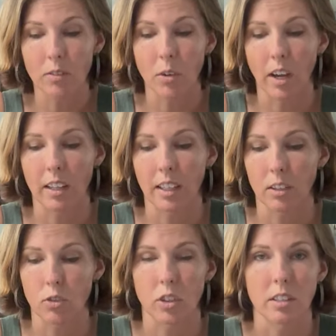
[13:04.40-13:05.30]
if you add like
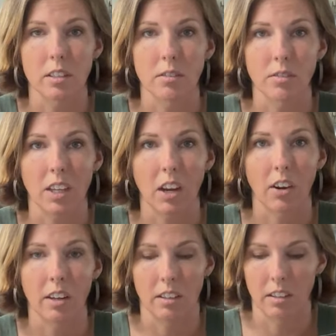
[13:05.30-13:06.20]
shreds of
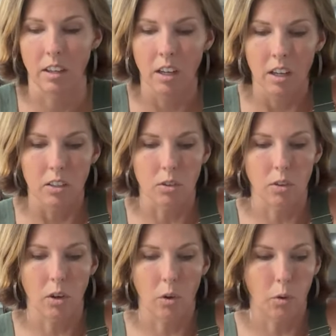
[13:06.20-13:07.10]
carrot and do
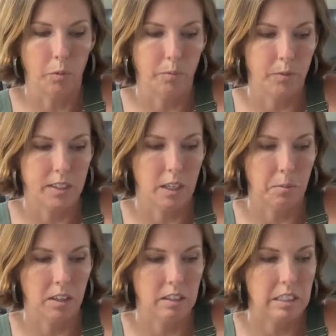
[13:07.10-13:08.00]
the whole
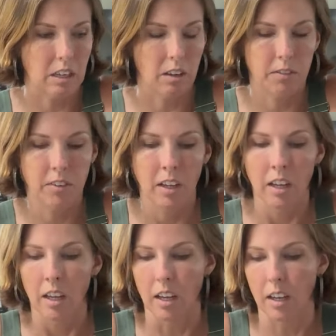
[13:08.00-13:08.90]
cinnamon and stuff.
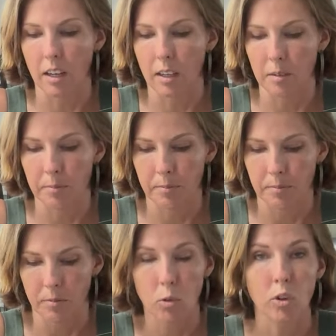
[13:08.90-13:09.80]

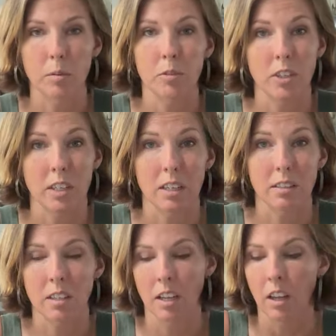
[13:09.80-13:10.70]
Cream
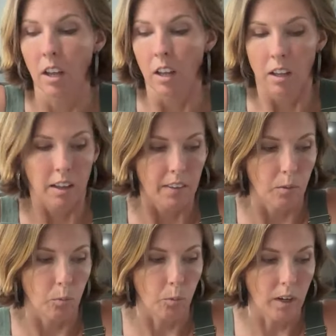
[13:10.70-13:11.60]
cheese,
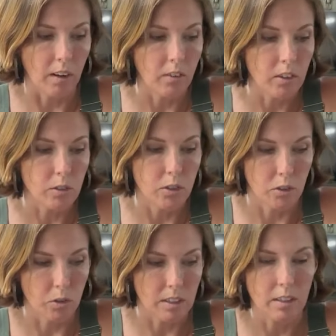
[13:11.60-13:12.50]
whatever you
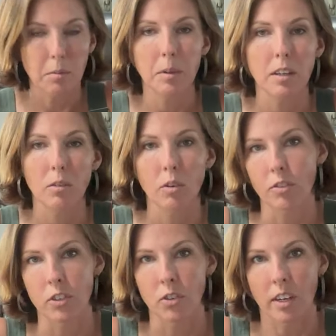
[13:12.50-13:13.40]
do, it's gonna be
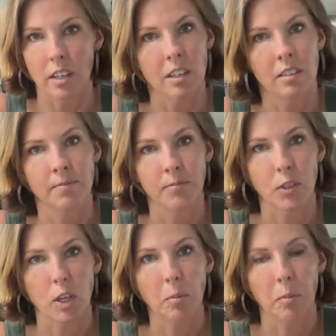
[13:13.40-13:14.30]
refrigerated.
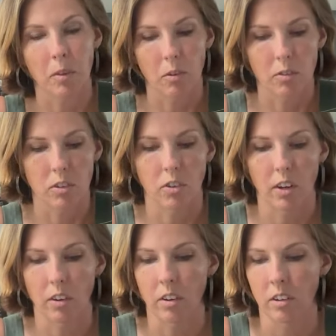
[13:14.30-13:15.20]
You keep them in the
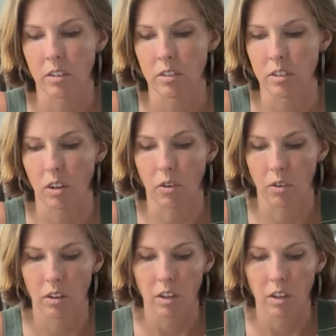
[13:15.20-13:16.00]
refrigerator. So,